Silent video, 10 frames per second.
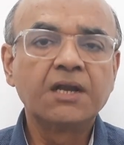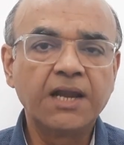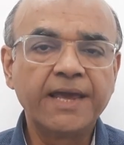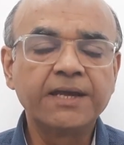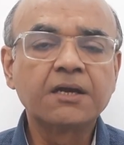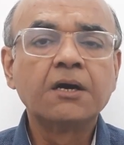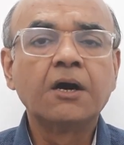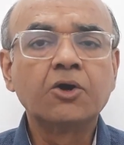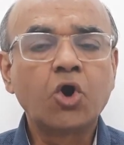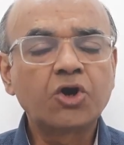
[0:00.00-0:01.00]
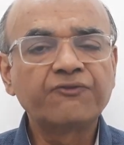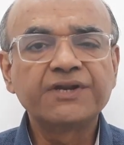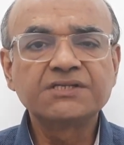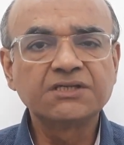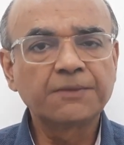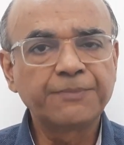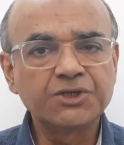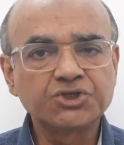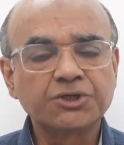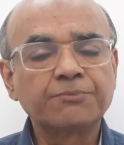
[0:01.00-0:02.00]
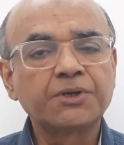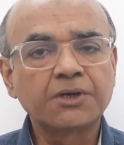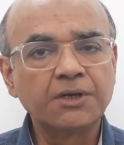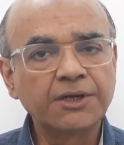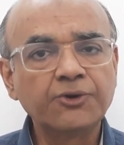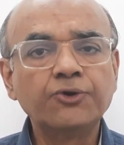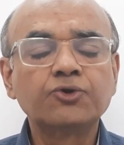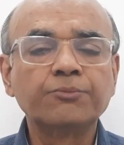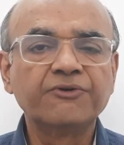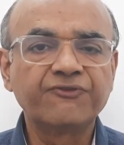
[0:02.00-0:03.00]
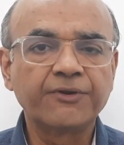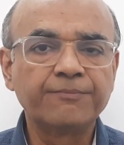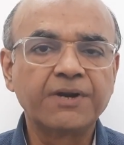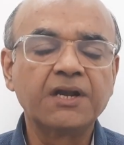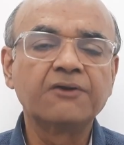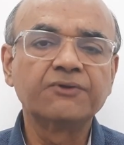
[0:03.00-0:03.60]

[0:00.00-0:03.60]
like a not very sick patient but continuing to be febrile